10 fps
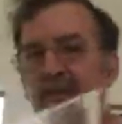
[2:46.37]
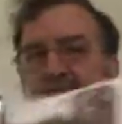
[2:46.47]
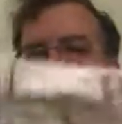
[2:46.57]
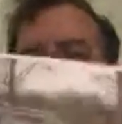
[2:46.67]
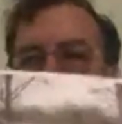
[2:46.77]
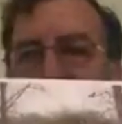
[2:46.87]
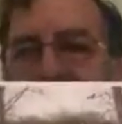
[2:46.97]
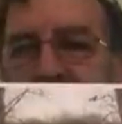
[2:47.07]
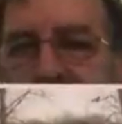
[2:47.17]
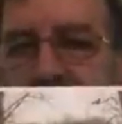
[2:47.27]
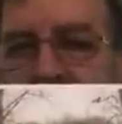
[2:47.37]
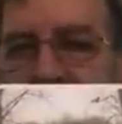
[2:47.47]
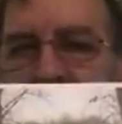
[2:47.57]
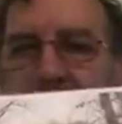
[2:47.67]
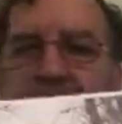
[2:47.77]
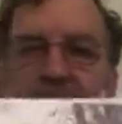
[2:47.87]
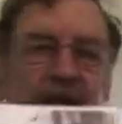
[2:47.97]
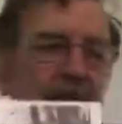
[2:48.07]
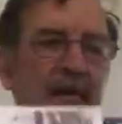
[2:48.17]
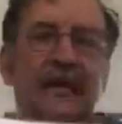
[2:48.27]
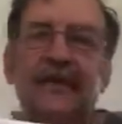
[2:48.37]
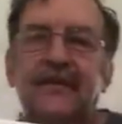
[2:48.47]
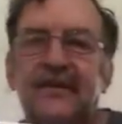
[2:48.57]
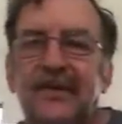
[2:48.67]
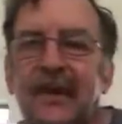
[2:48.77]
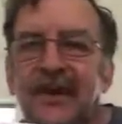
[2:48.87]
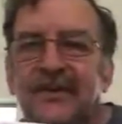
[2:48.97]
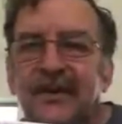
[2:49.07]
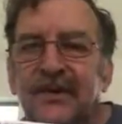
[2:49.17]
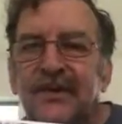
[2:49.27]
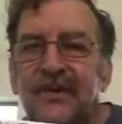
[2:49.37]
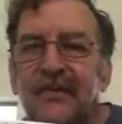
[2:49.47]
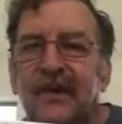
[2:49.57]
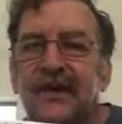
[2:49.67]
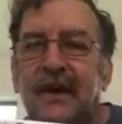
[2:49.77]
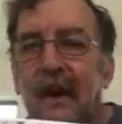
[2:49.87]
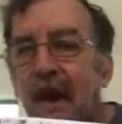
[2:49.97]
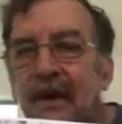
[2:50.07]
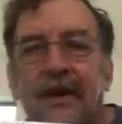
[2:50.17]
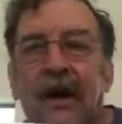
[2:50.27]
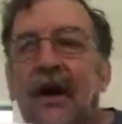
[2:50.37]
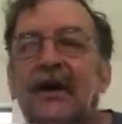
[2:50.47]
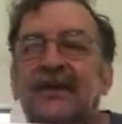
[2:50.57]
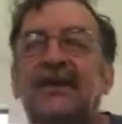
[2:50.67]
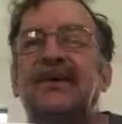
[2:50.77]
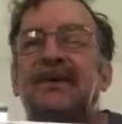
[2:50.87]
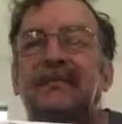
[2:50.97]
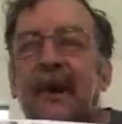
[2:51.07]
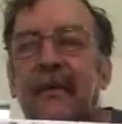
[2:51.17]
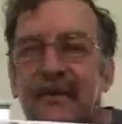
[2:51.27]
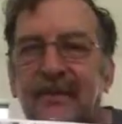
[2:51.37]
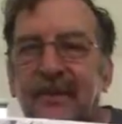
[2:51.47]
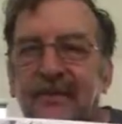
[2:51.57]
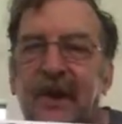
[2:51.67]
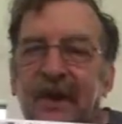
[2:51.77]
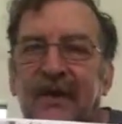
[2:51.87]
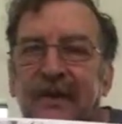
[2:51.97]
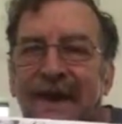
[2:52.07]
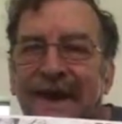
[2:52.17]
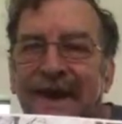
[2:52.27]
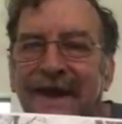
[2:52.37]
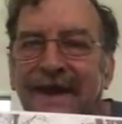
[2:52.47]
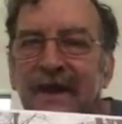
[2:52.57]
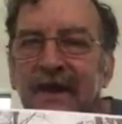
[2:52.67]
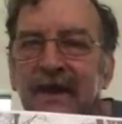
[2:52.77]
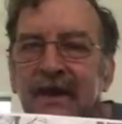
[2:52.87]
we go to the yard. Teresa's was, in all intents and purposes, green,